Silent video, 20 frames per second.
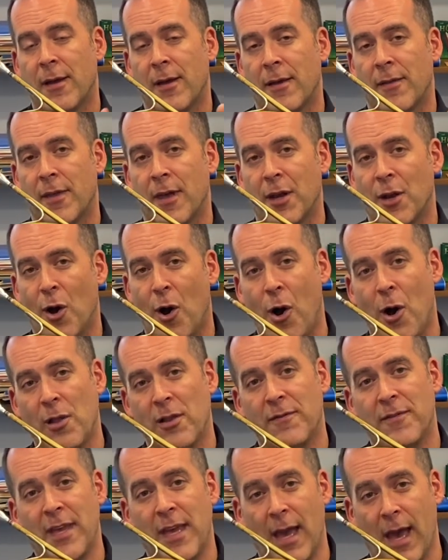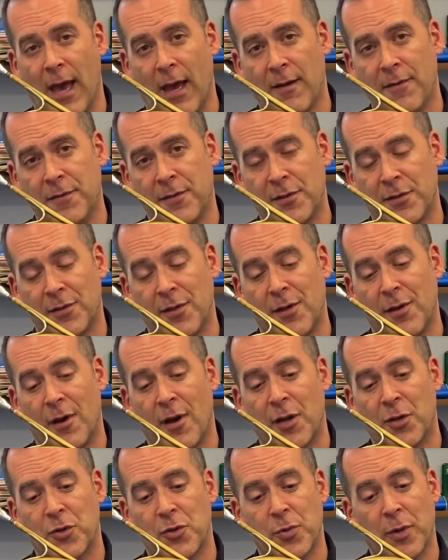Then all of the Fs
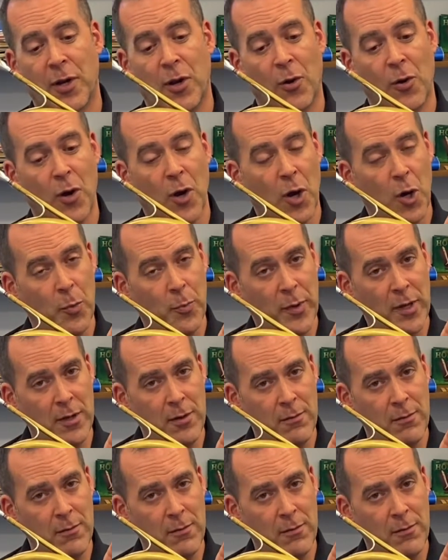on trigger open,